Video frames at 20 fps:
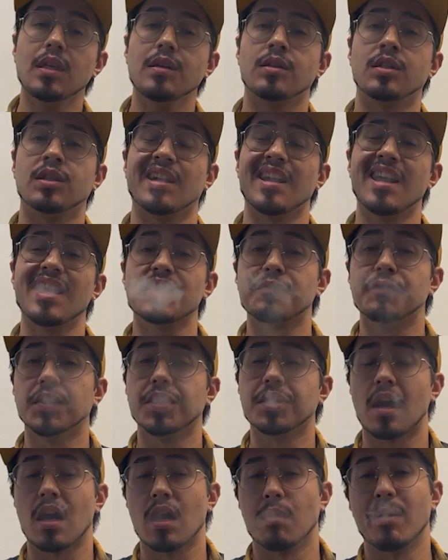The last
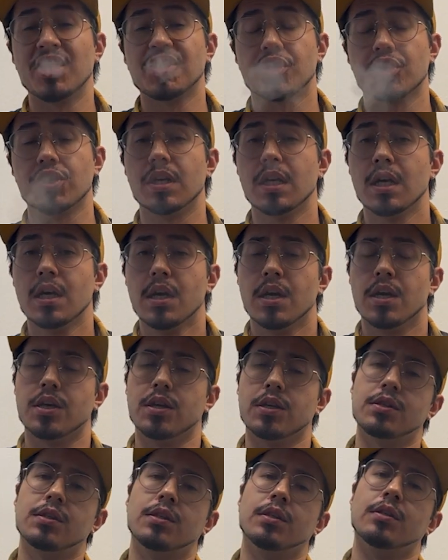thing I'll mention
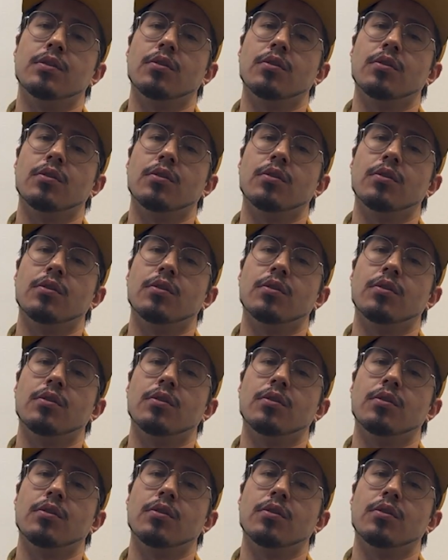is the